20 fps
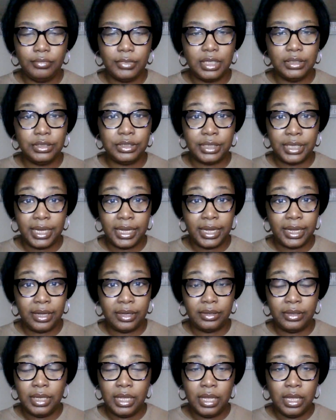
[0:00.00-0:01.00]
Child,
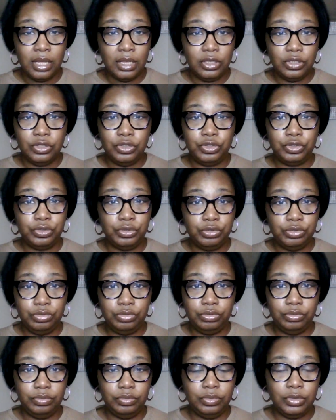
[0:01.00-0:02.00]

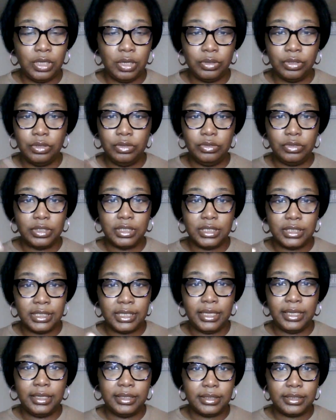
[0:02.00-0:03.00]
Drew don't use the
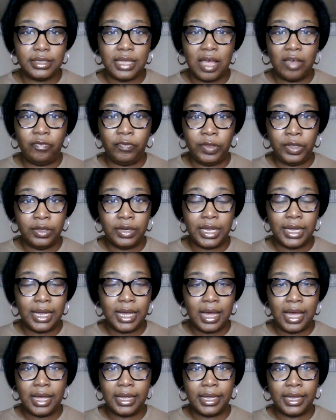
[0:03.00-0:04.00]
sense I feel that
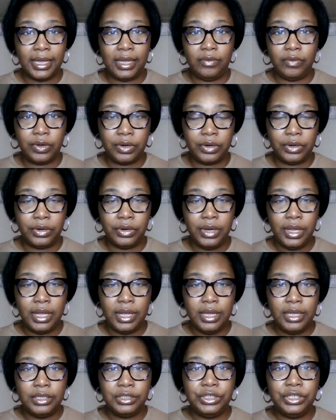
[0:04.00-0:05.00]
God gave her.
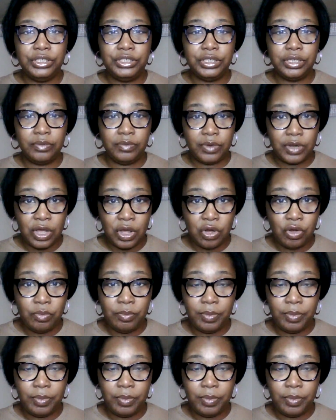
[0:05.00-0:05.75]
She should have known